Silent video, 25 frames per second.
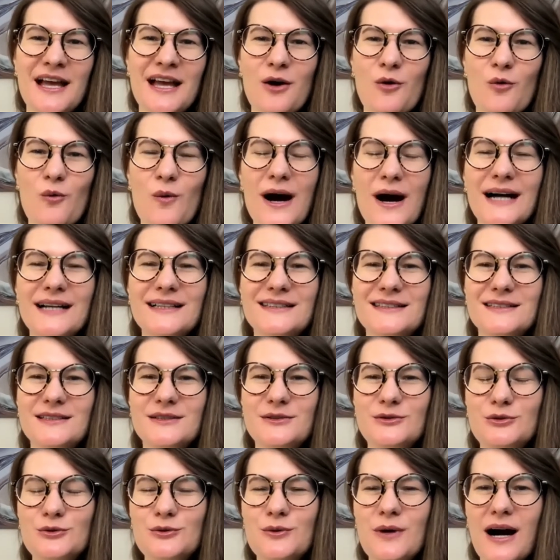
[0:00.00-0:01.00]
What
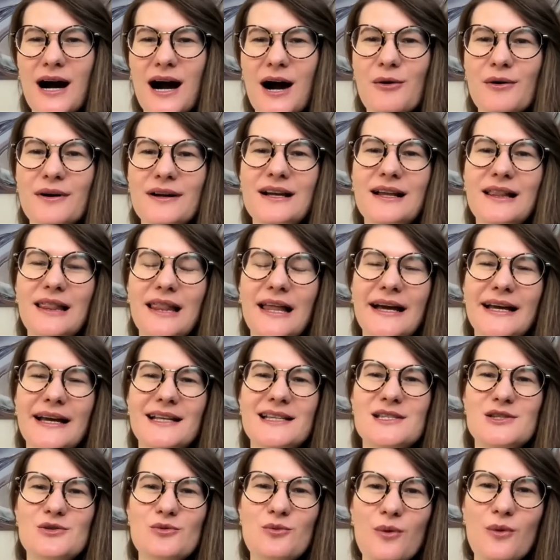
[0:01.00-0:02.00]
do our
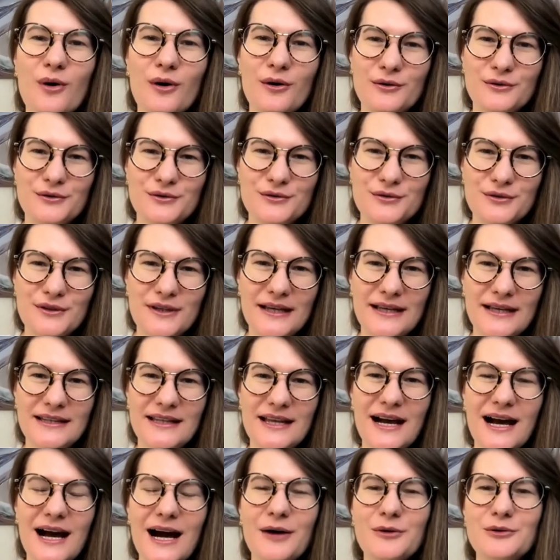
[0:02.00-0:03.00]
clients want, and
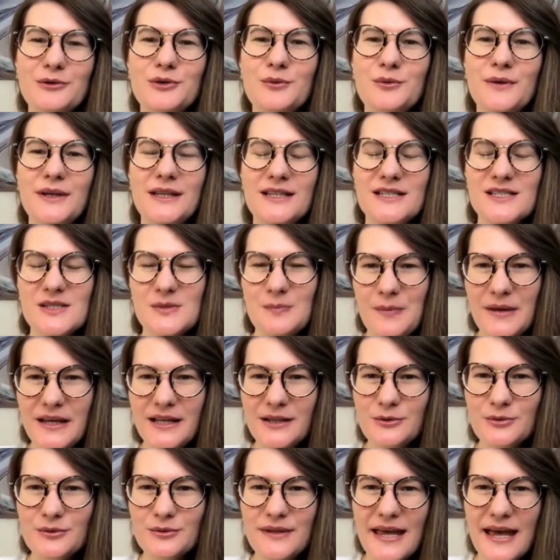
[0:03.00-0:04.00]
how do we
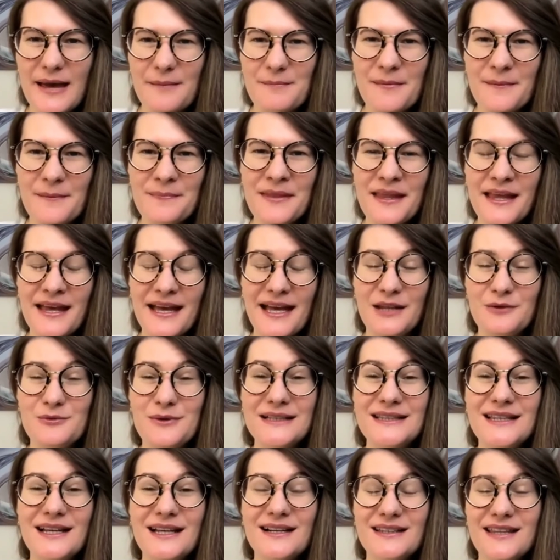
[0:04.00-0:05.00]
speak to them? And
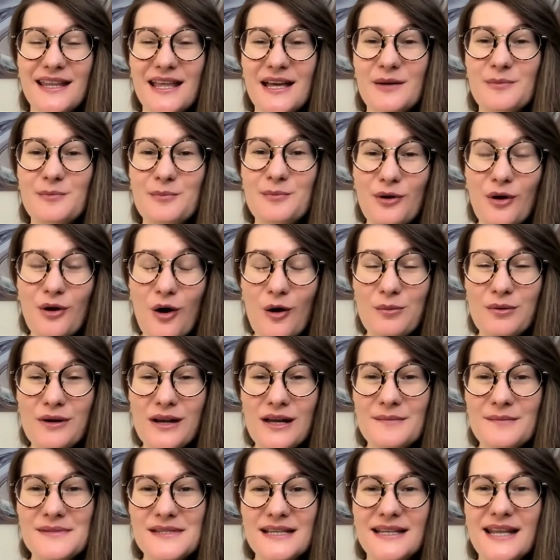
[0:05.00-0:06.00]
what are their
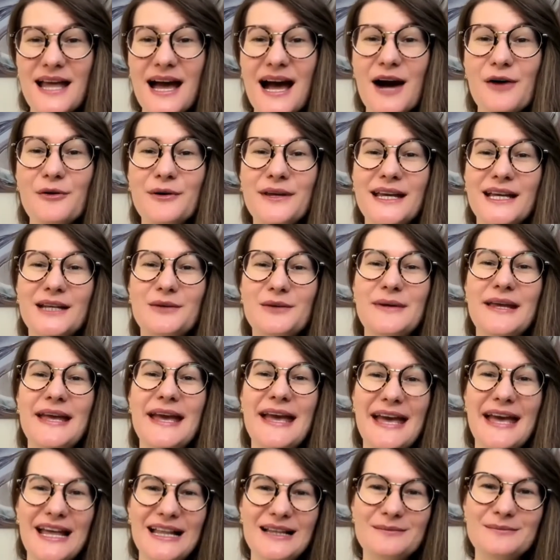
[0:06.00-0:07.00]
problems, and how can we
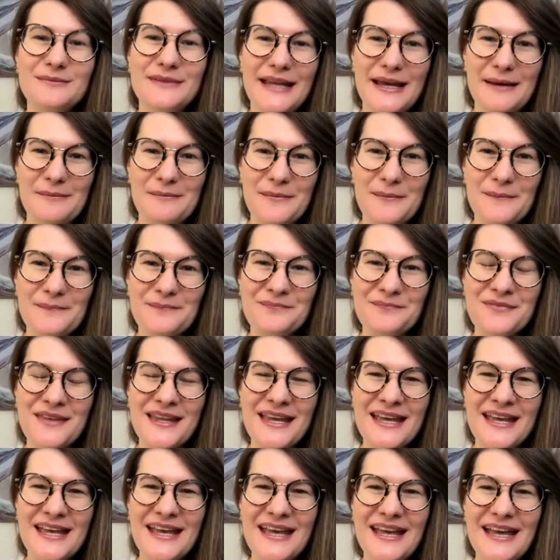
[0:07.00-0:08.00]
help them?
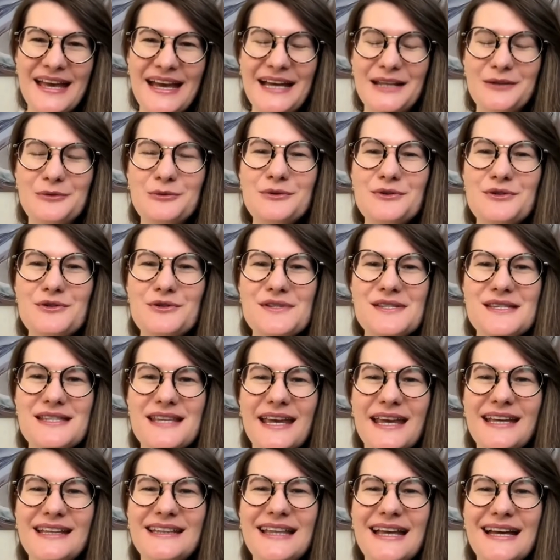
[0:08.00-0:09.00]
And would you
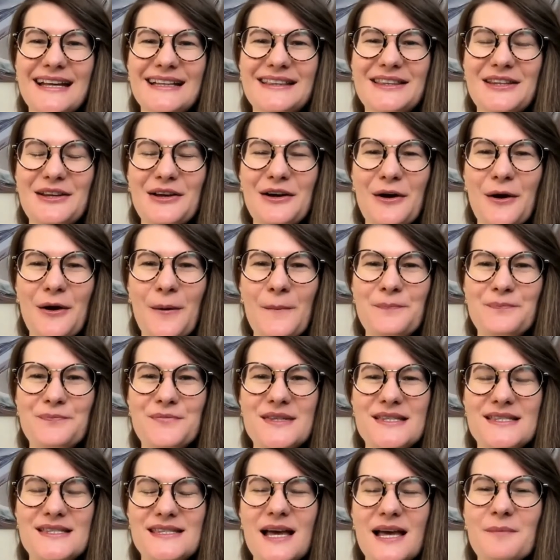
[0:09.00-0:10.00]
say that
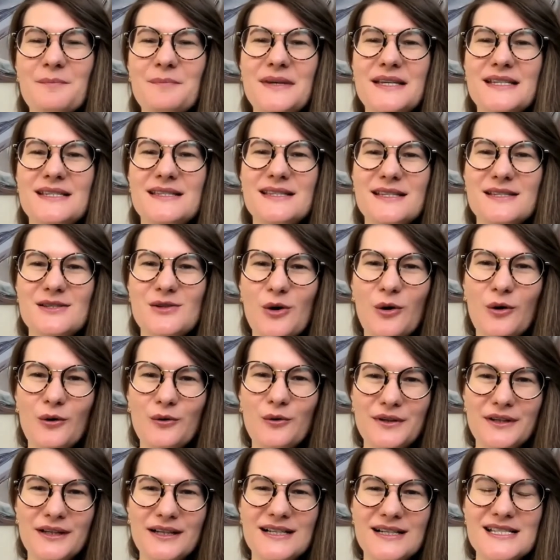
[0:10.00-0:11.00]
some business
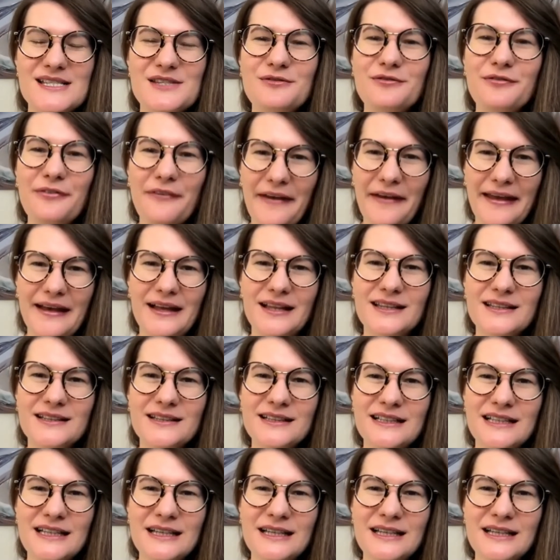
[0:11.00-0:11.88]
owners fail